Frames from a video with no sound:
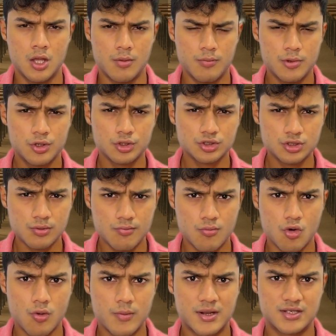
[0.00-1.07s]
Because the
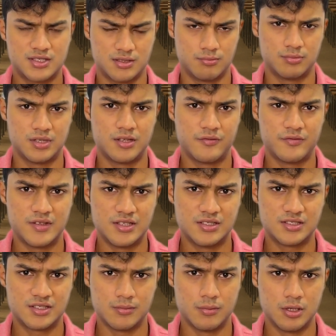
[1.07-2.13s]
moment something
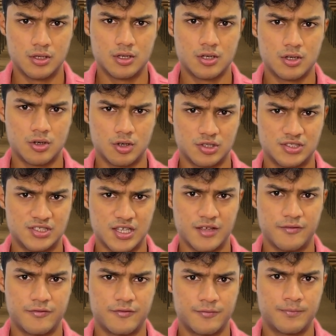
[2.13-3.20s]
feels similar or
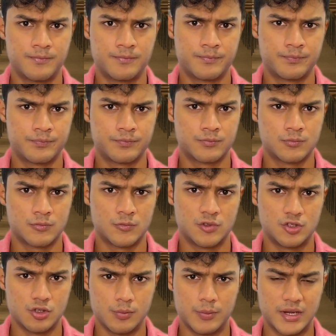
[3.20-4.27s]
safe,
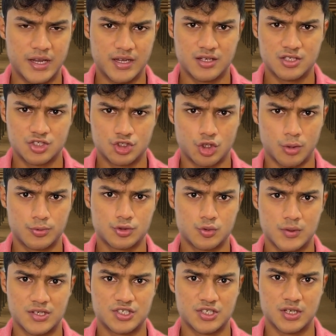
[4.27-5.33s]
your brain stops
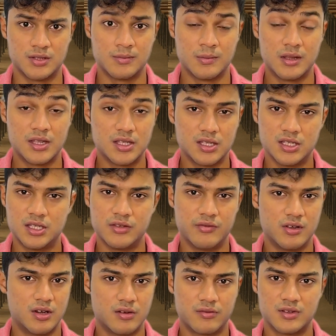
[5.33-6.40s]
questioning,
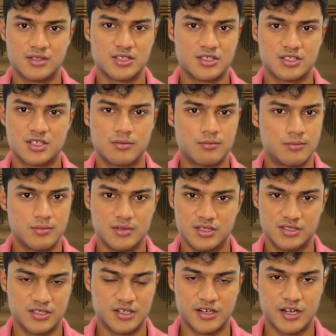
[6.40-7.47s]
even if the system
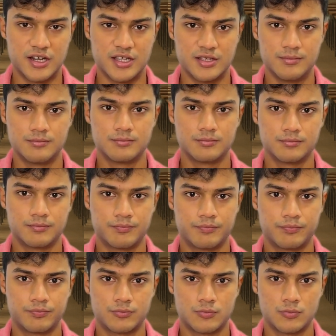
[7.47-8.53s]
isn't ready.
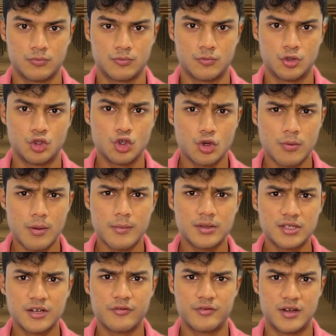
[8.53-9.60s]
You remember
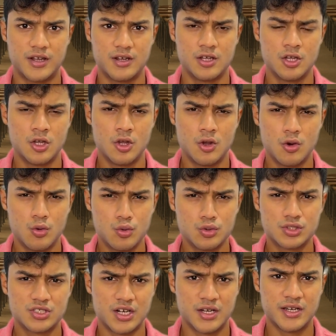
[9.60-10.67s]
that friend who
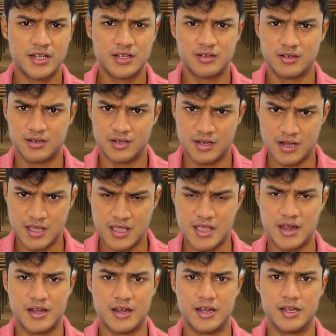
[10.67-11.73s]
studied day
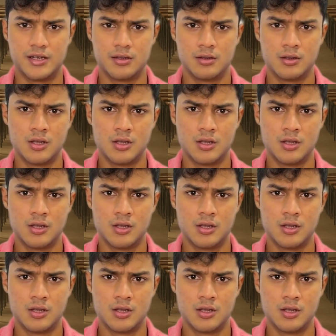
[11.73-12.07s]
and night,